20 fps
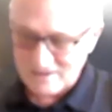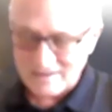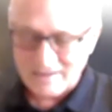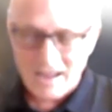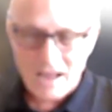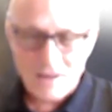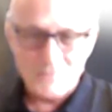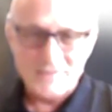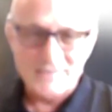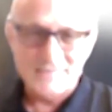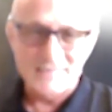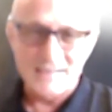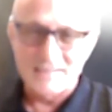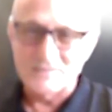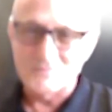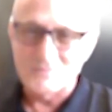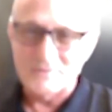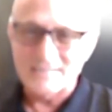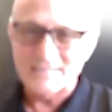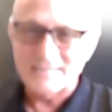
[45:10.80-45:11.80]
common
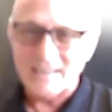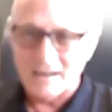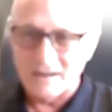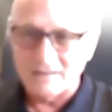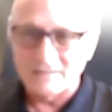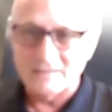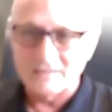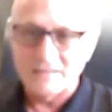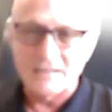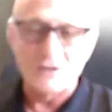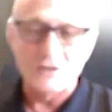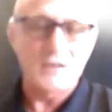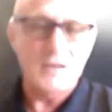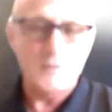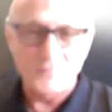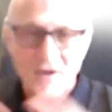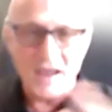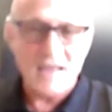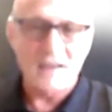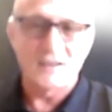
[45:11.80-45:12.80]
sense, but just got to
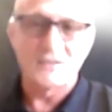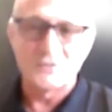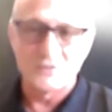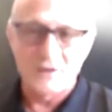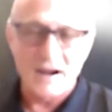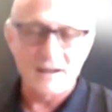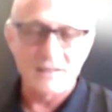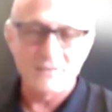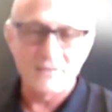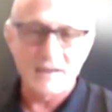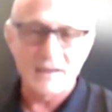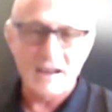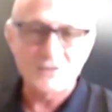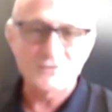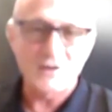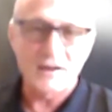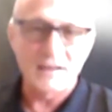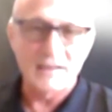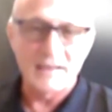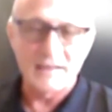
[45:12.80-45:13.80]
keep your attitude out of that. I
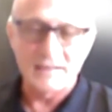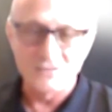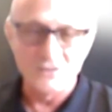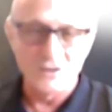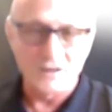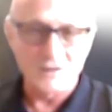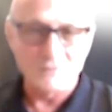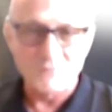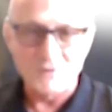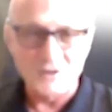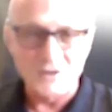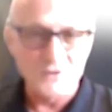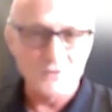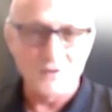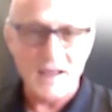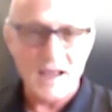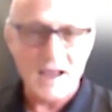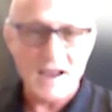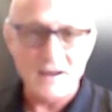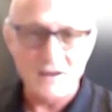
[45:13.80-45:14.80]
try to look, when you
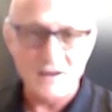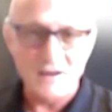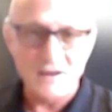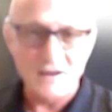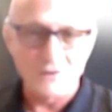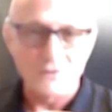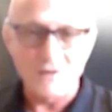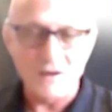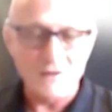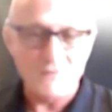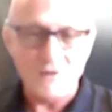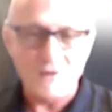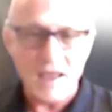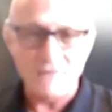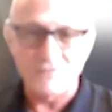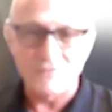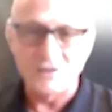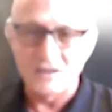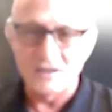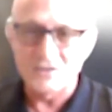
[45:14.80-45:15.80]
and I are
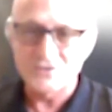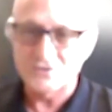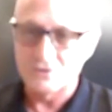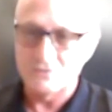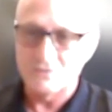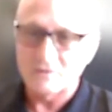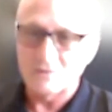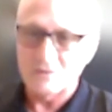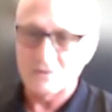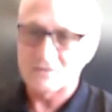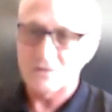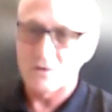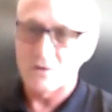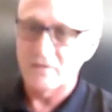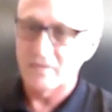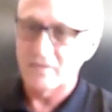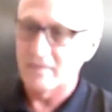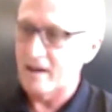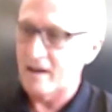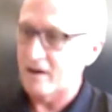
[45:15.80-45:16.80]
having an issue, it's over
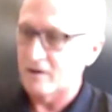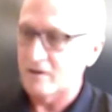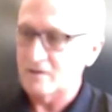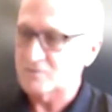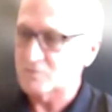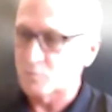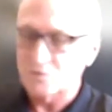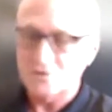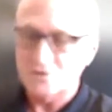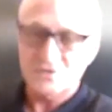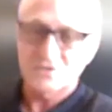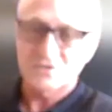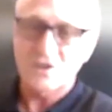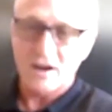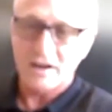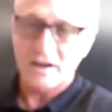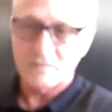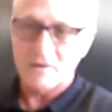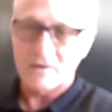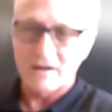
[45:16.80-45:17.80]
there. And so we're just
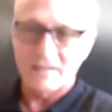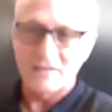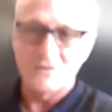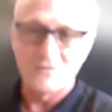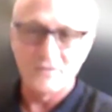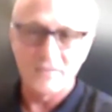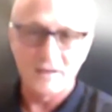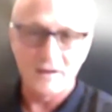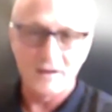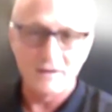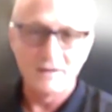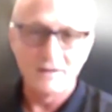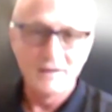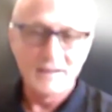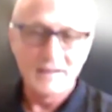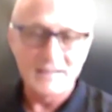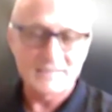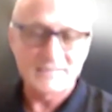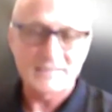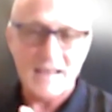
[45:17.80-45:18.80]
talking about it over there.
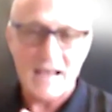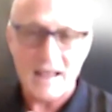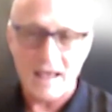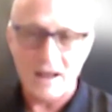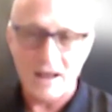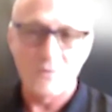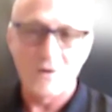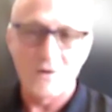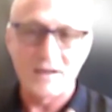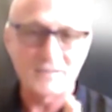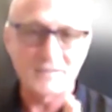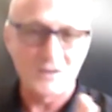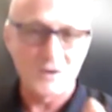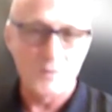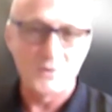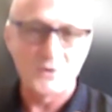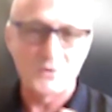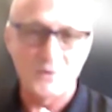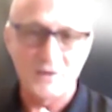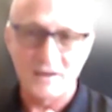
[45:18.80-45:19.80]
It's not, I don't want it to go
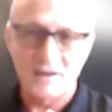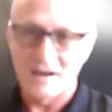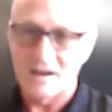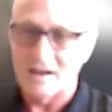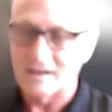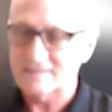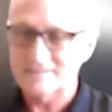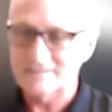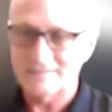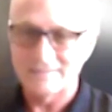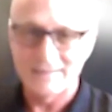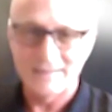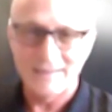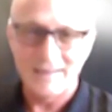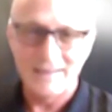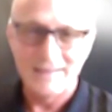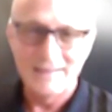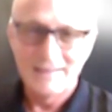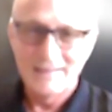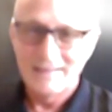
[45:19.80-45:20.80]
between us.
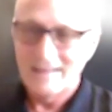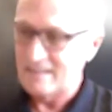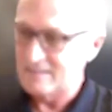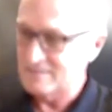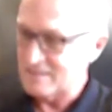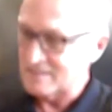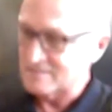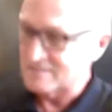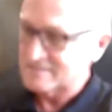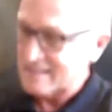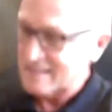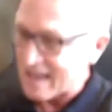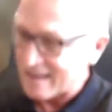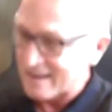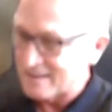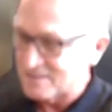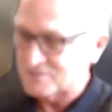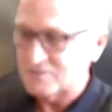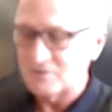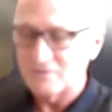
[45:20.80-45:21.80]
Okay. It's that
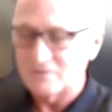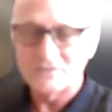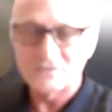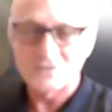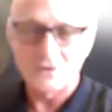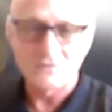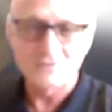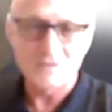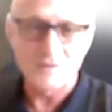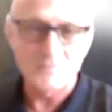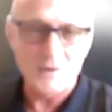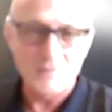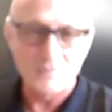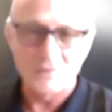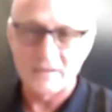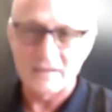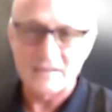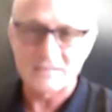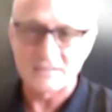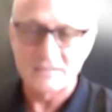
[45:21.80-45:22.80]
issue. And so some people
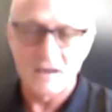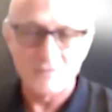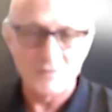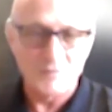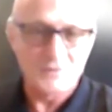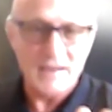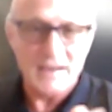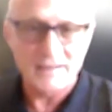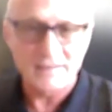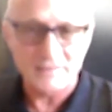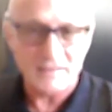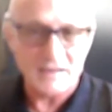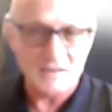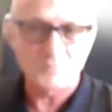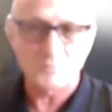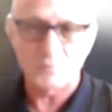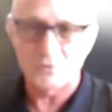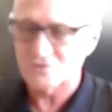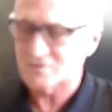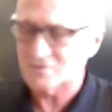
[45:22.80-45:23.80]
just love to take things
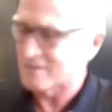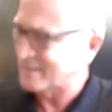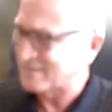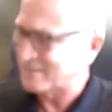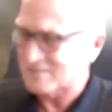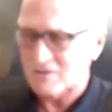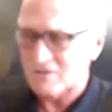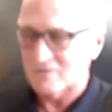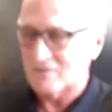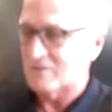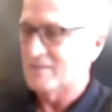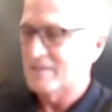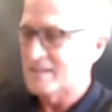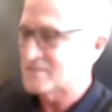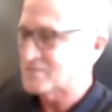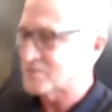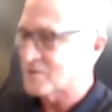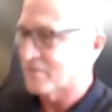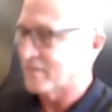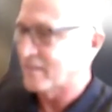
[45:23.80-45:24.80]
personal. Like, no,
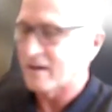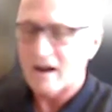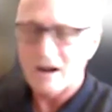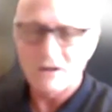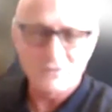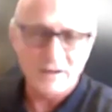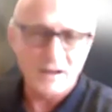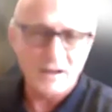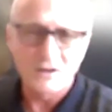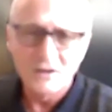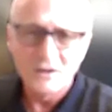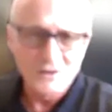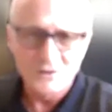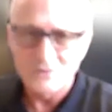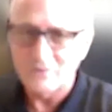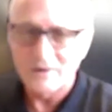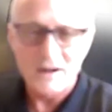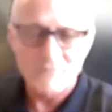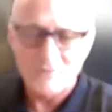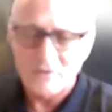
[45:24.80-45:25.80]
it's over there. I don't care.
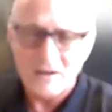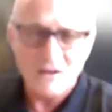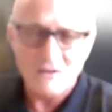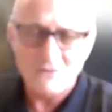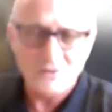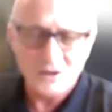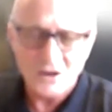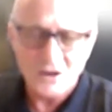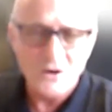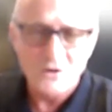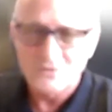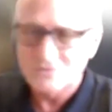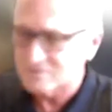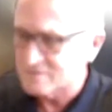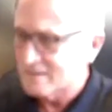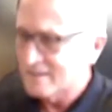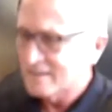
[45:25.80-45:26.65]
Whatever the hell it goes.